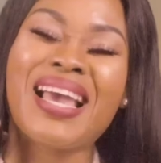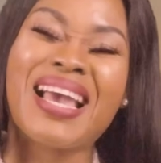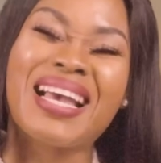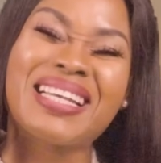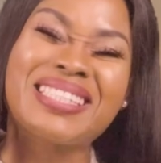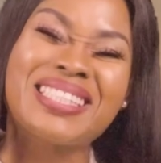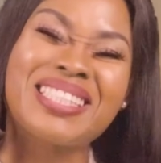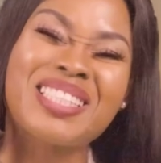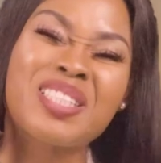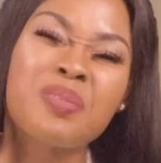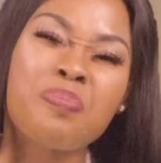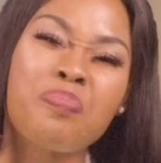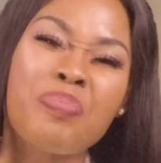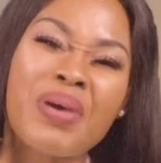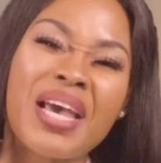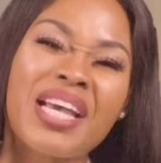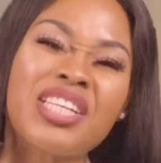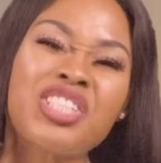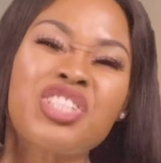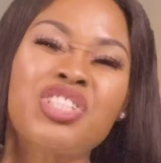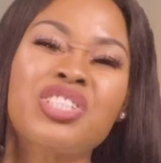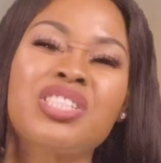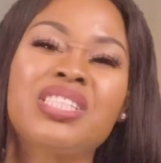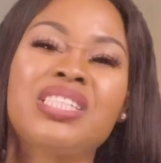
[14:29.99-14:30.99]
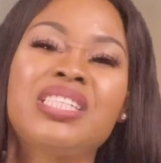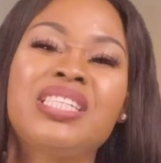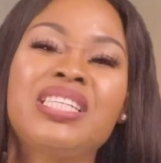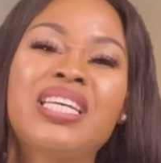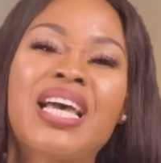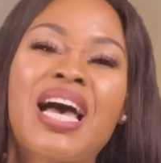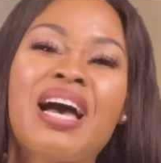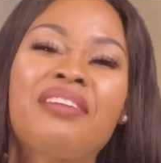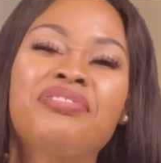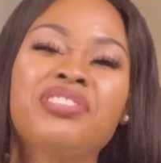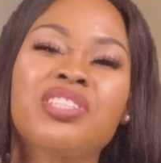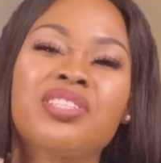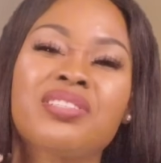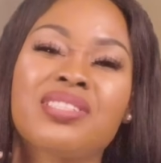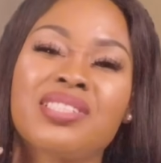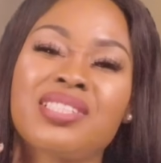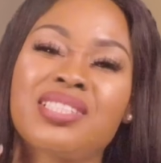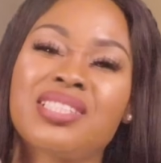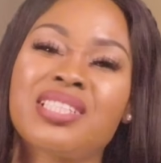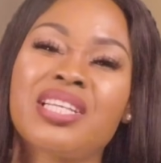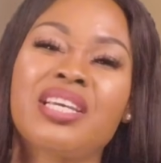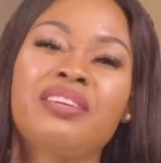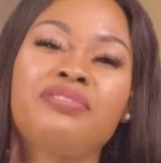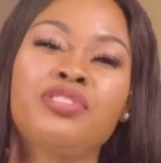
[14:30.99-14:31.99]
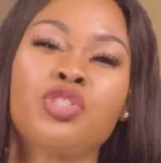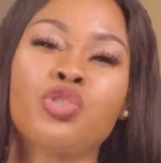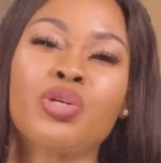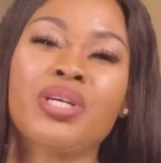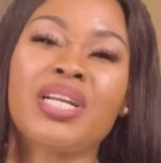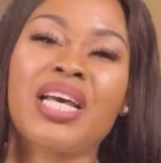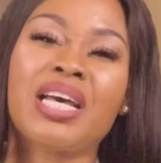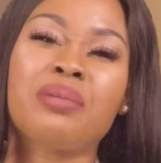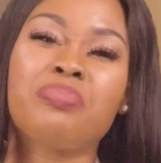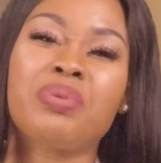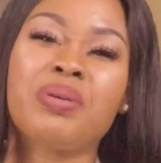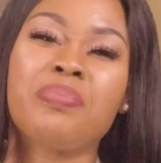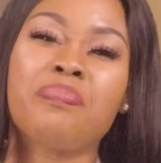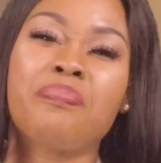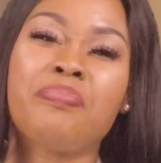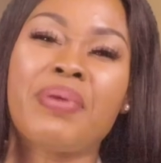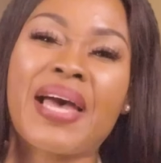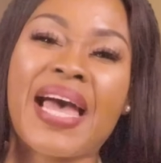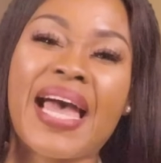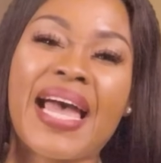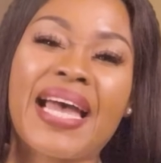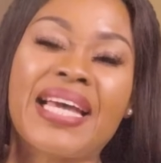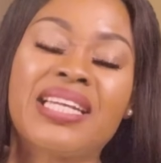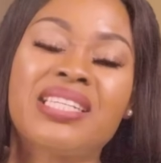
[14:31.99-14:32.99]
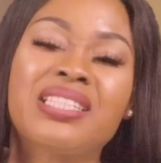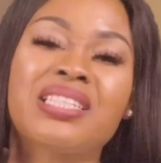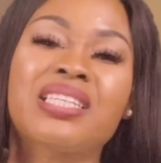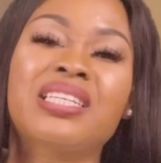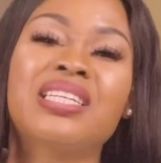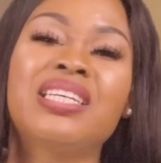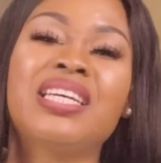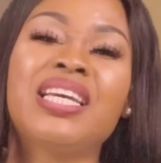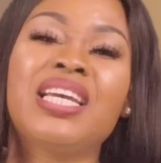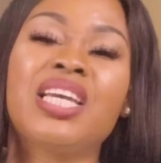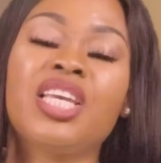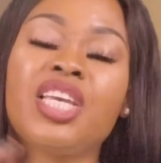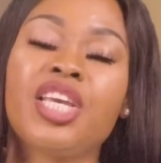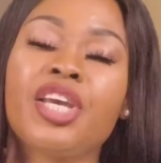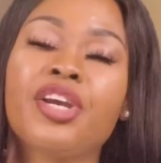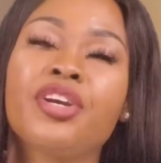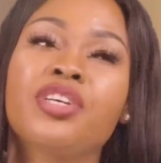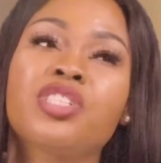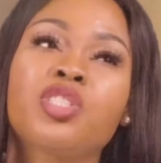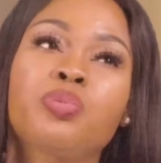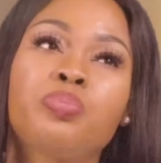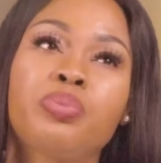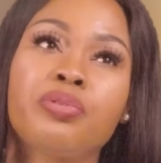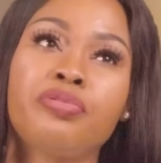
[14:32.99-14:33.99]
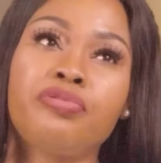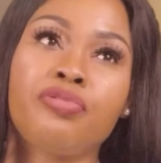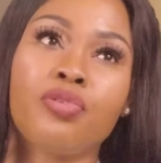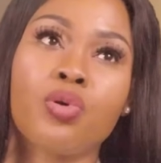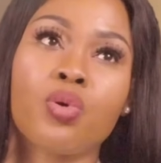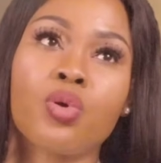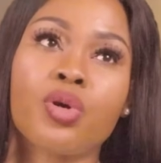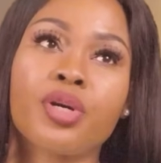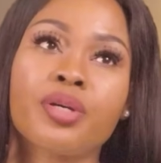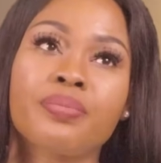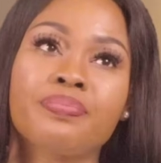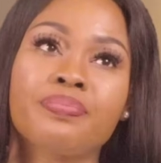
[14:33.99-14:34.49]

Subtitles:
especially after the slave trade had been banned years before.